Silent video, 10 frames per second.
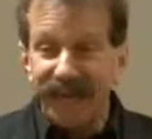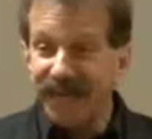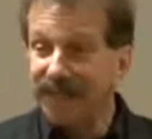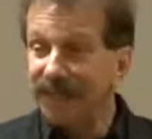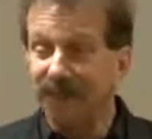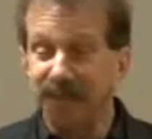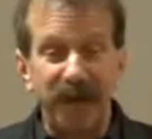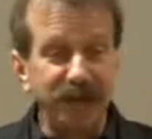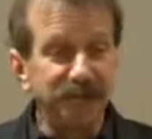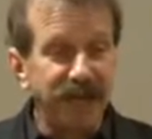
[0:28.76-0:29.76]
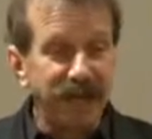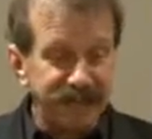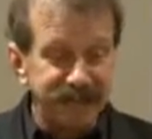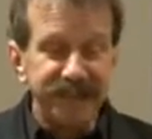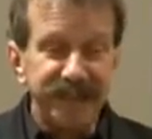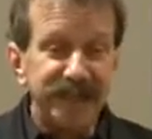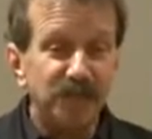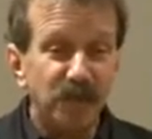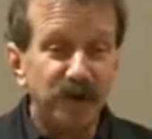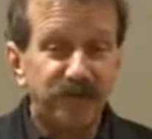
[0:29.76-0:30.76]
And I think the bottom line is
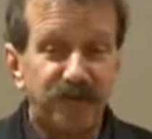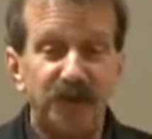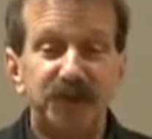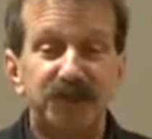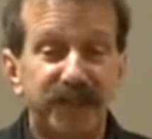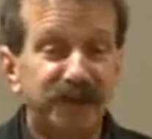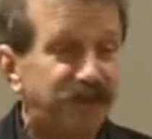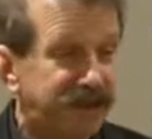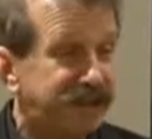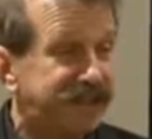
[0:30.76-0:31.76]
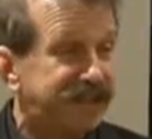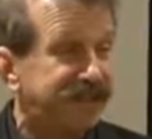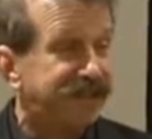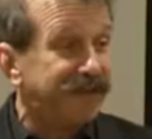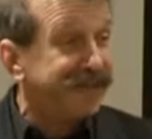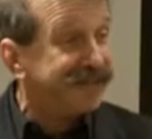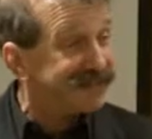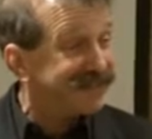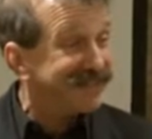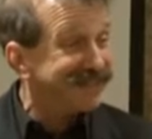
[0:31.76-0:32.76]
eat more food, sit in front of the TV,
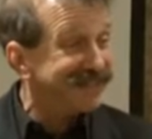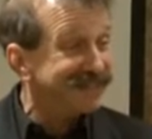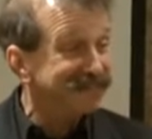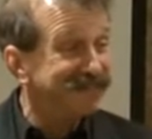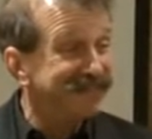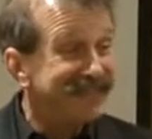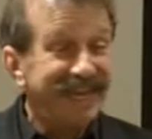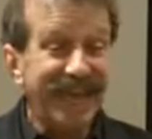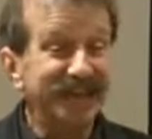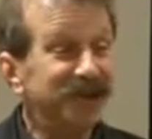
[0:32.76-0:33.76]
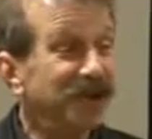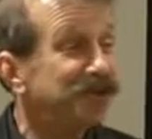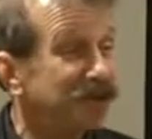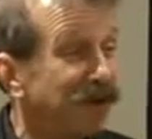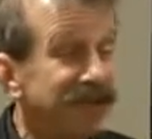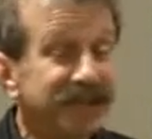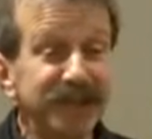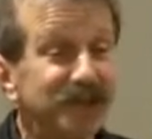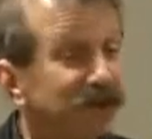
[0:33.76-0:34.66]
and don't do anything,